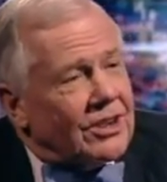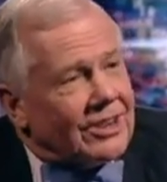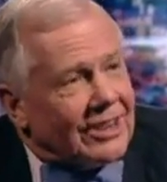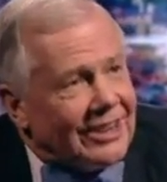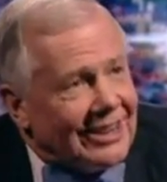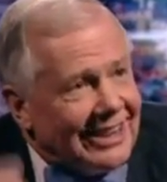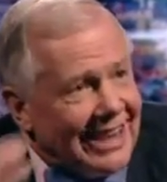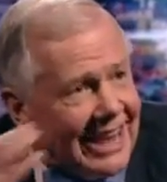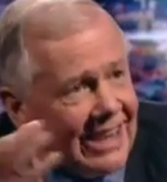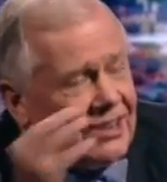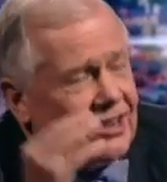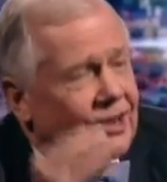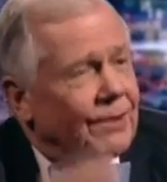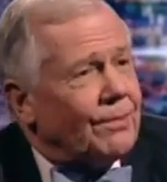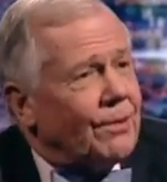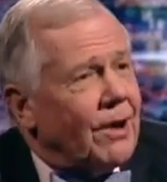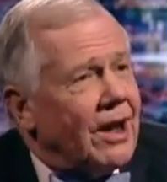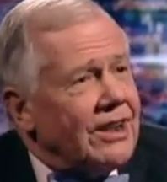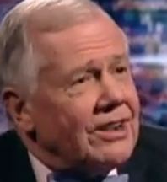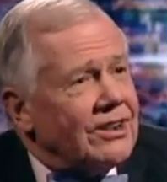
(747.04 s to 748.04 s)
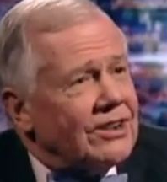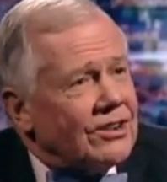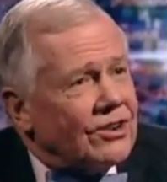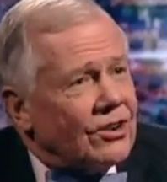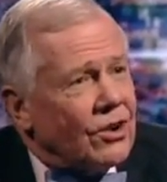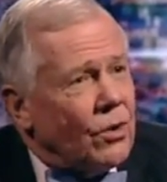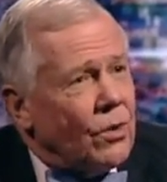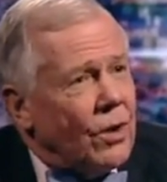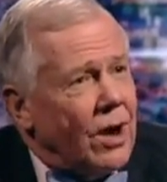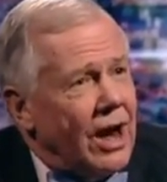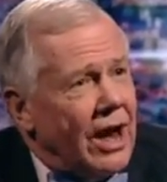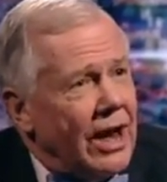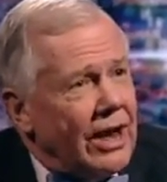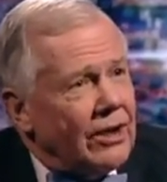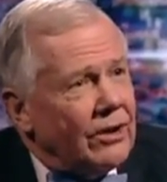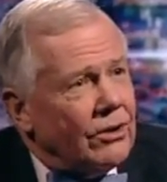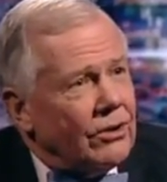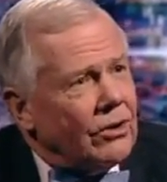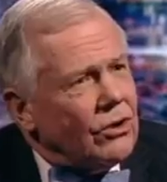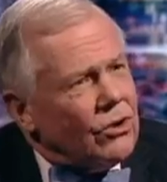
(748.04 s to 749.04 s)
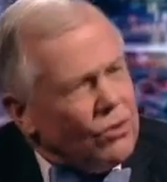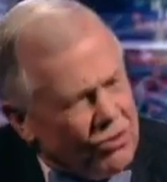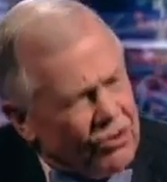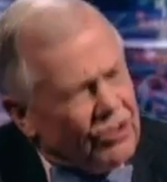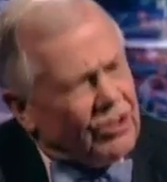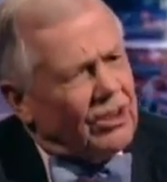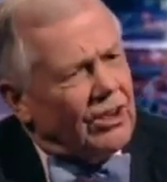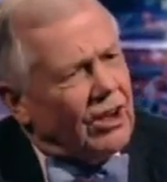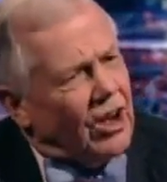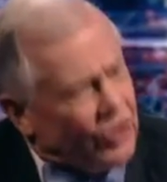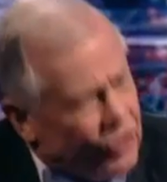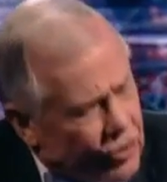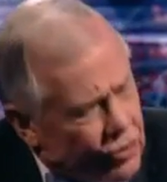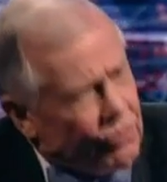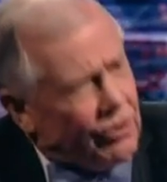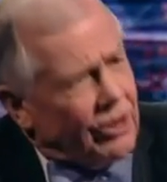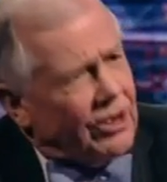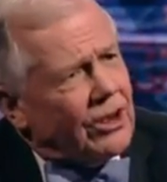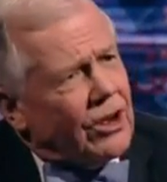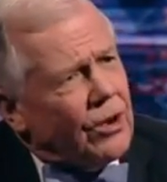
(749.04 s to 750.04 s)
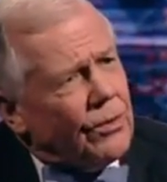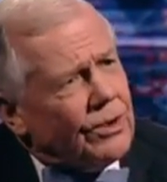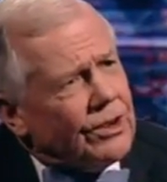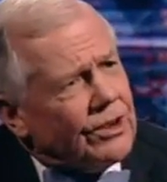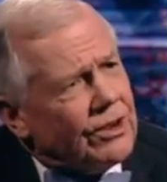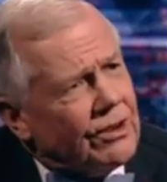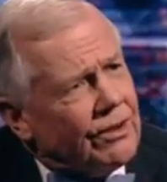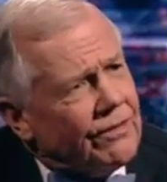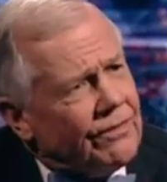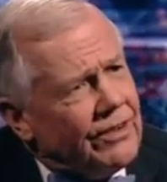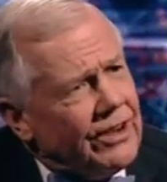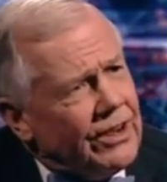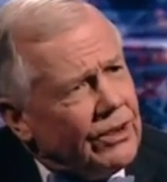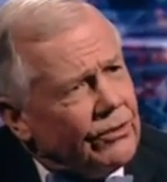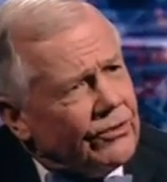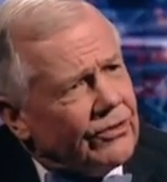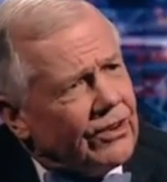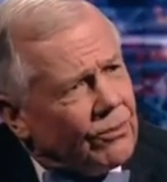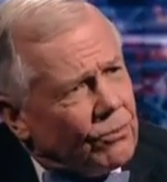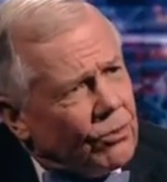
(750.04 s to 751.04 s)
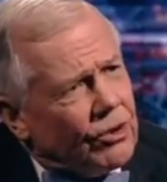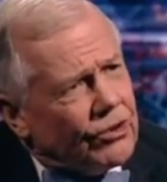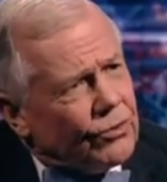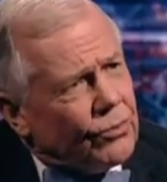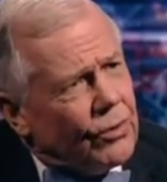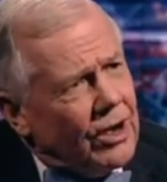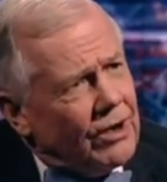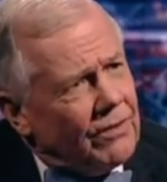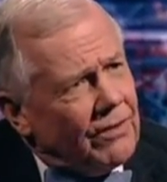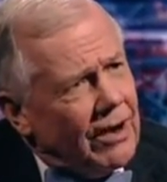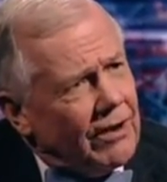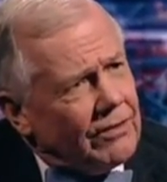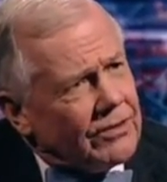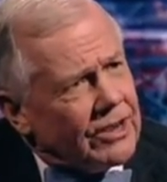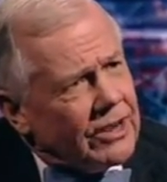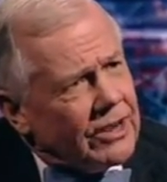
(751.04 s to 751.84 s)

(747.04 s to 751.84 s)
Because unless the prices go higher, are you going to go into the fields and work 12